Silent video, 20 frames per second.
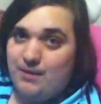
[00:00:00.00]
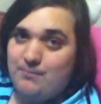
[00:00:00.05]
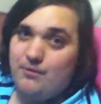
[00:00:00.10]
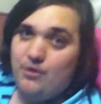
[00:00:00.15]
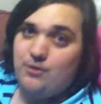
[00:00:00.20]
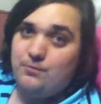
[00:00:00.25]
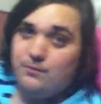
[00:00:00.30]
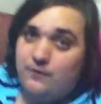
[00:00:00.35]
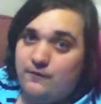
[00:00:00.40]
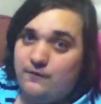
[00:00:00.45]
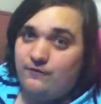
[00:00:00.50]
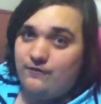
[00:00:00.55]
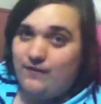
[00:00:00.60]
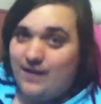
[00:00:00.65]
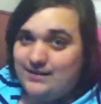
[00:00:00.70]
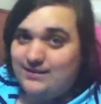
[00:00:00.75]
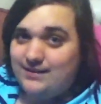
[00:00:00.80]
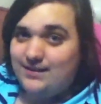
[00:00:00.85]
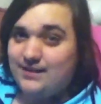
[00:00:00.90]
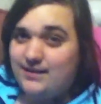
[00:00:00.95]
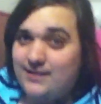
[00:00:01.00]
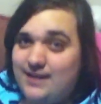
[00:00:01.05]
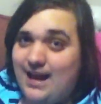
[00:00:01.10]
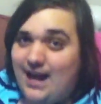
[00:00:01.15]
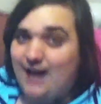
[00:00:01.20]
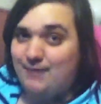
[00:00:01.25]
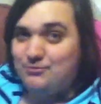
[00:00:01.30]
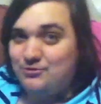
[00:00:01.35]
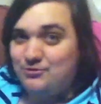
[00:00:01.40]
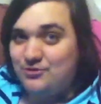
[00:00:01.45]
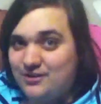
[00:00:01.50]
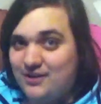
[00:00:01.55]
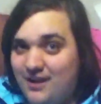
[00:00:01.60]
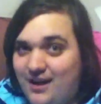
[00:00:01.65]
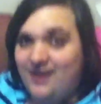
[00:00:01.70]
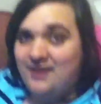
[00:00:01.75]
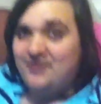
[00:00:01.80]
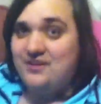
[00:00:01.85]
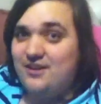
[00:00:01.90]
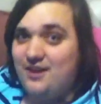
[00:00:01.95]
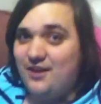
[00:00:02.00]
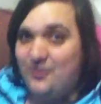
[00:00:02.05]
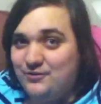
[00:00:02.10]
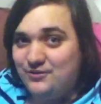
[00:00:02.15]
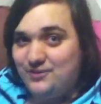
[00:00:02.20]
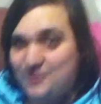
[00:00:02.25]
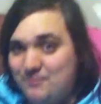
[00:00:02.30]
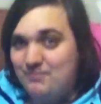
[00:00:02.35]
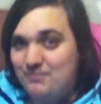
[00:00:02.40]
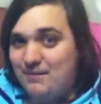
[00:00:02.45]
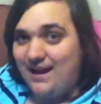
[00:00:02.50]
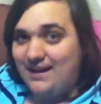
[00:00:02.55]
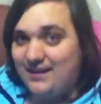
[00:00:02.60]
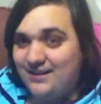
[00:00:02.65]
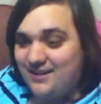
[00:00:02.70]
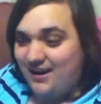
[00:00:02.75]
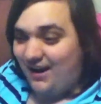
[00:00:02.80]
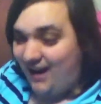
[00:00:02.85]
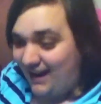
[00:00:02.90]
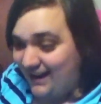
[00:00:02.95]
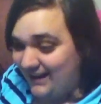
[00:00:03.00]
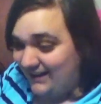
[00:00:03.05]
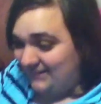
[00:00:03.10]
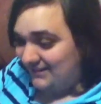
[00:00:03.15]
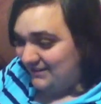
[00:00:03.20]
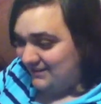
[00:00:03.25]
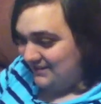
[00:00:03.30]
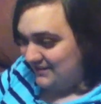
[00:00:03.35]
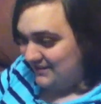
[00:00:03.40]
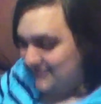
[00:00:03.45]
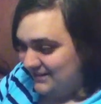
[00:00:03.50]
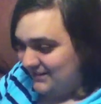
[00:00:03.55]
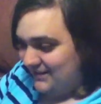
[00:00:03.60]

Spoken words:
my most pathetic capture card known to mankind.